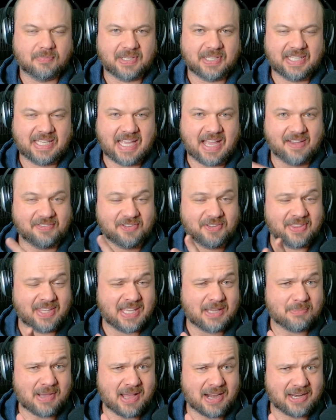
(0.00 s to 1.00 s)
But yeah, if you
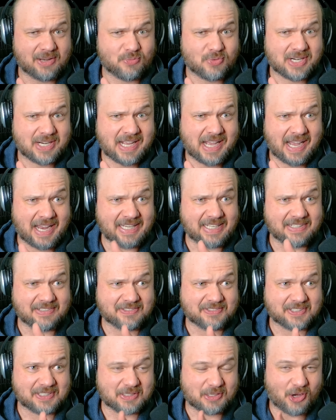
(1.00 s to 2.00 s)
think about it, we're kind
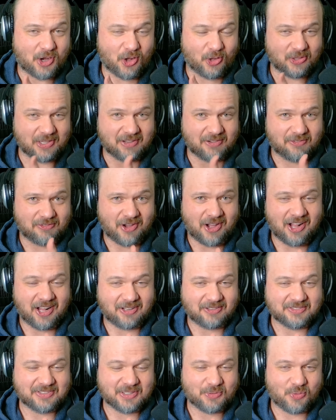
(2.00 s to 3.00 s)
of uh, all
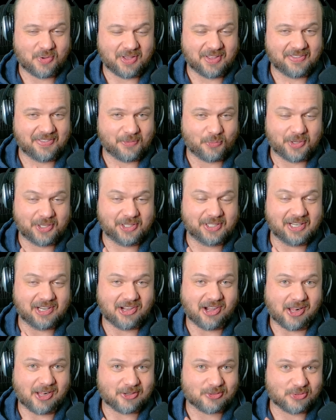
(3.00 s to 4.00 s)
evolved with what you can
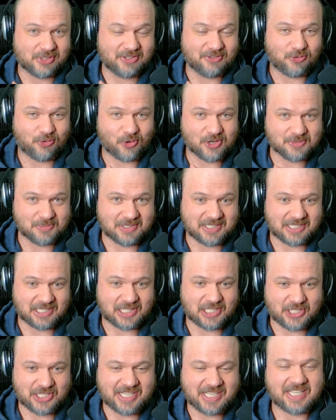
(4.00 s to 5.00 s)
call reinforcement
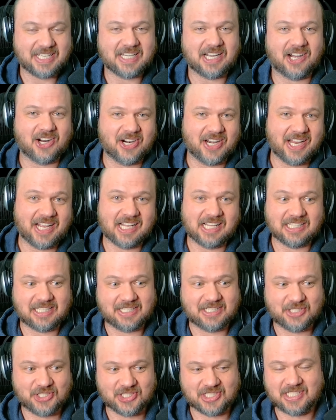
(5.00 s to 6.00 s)
learning,
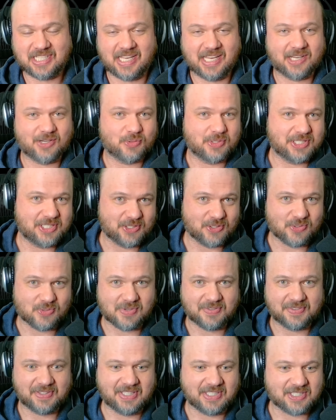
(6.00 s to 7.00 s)
RL, just like we do
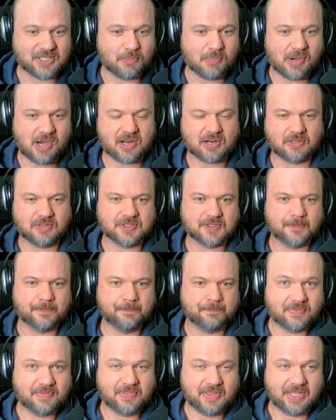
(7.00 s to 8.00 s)
with these models.
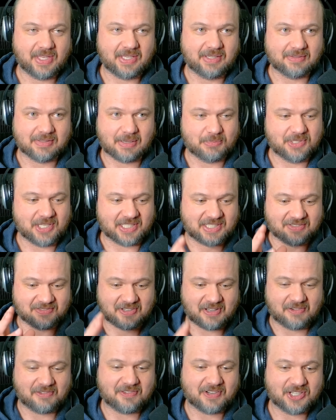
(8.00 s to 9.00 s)
The objective
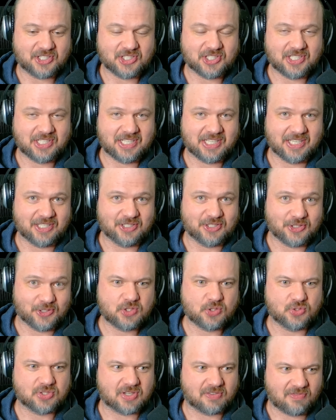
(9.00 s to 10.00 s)
uh, function is
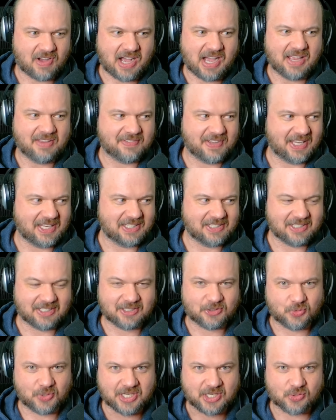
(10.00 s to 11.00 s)
to survive and
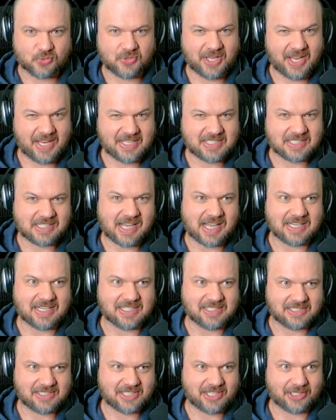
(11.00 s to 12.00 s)
recreate, not
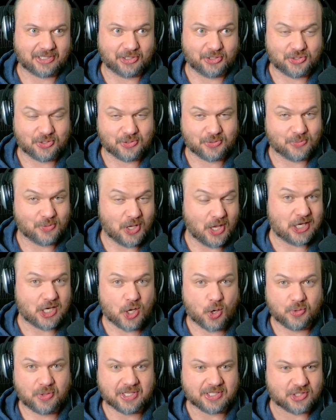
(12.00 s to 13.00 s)
necessarily to
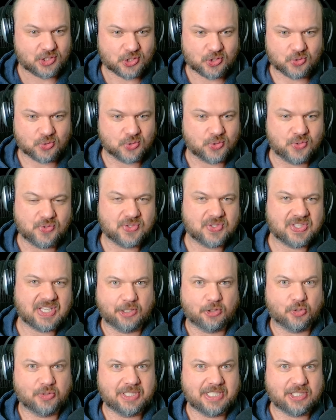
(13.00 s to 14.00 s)
know the truth.
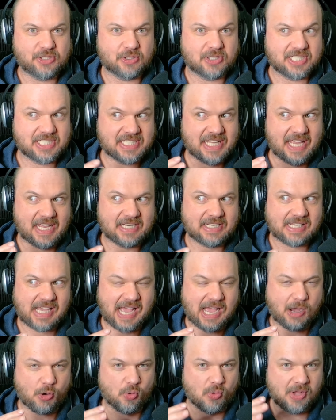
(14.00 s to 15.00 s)
You don't need to understand
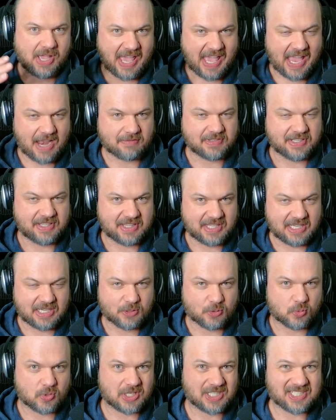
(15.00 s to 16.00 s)
how everything
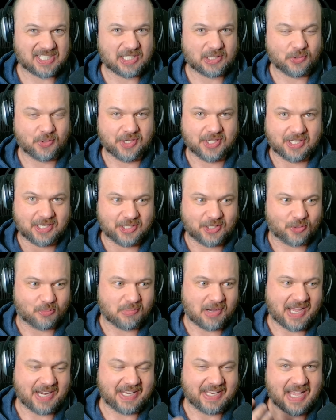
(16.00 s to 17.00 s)
works, including your
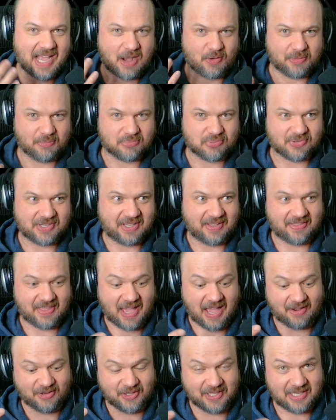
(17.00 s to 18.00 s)
body, how we breathe,
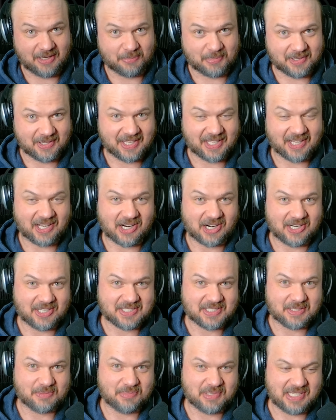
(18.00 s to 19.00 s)
how you keep the
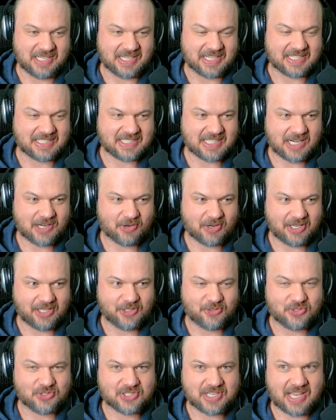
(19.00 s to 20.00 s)
heart beating, etc.
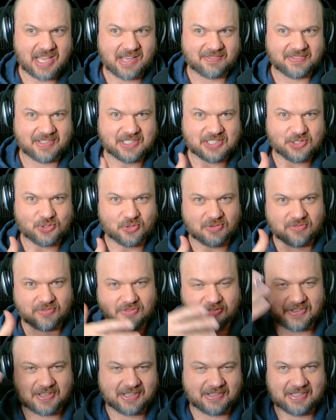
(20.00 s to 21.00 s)
You just have this sort
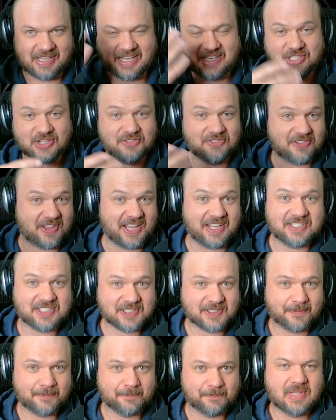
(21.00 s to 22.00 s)
of uh,
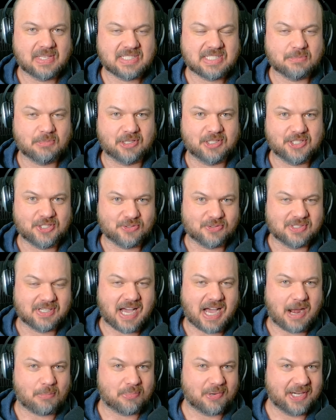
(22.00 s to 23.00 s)
interface similar to an
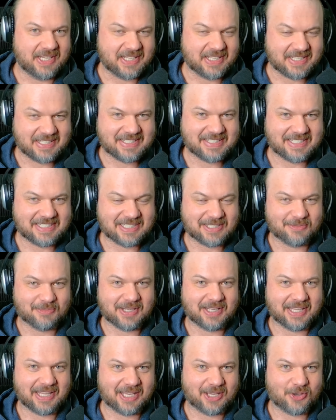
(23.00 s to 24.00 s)
operating system
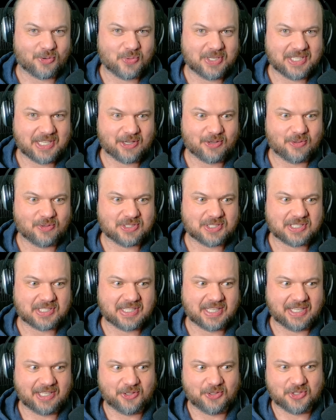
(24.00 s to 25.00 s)
uh, like Windows uh,
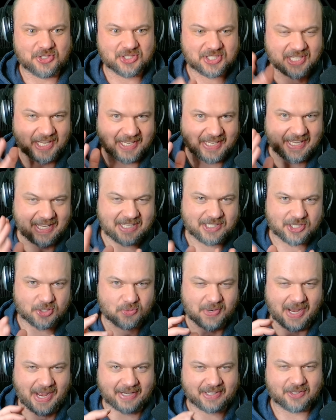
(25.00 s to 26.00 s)
that you just like
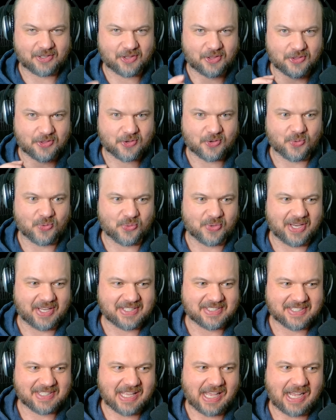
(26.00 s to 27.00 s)
interact through.
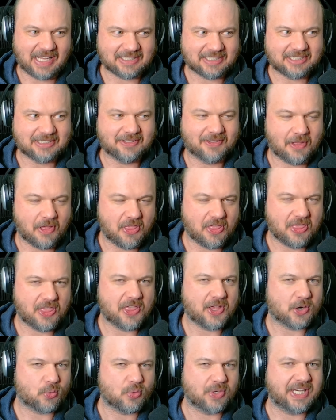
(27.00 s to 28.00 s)
It's not
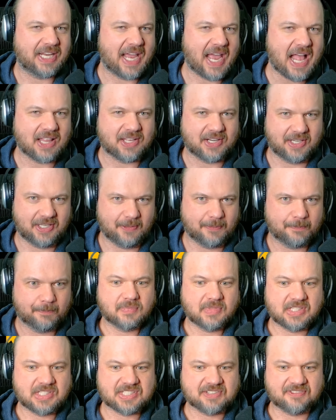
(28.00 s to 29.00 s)
the reality.
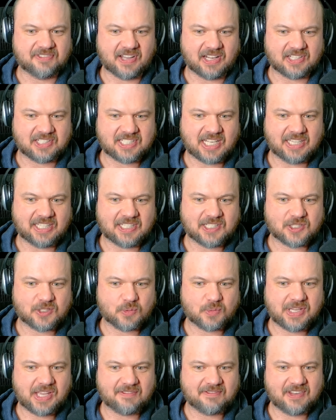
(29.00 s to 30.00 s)
Here's the final sentence.
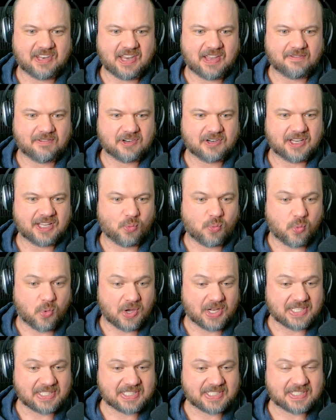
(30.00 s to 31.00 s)
We have never
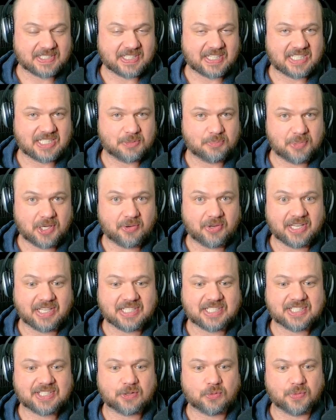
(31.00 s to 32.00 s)
once
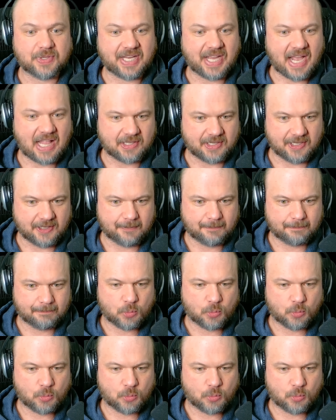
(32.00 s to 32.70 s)
experienced reality.